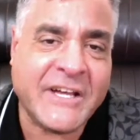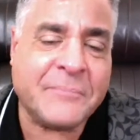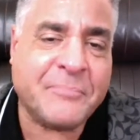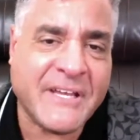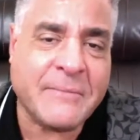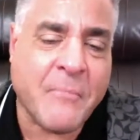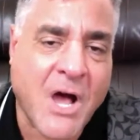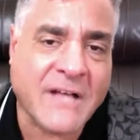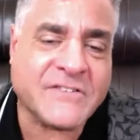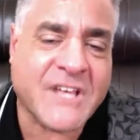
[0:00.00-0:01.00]
a peat
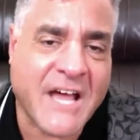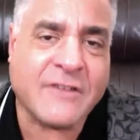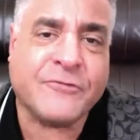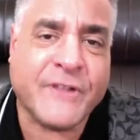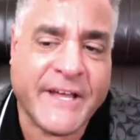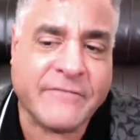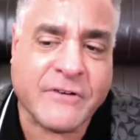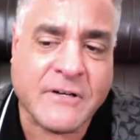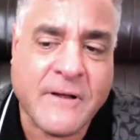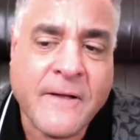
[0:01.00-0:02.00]
moss kind of
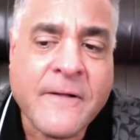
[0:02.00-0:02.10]
flavor.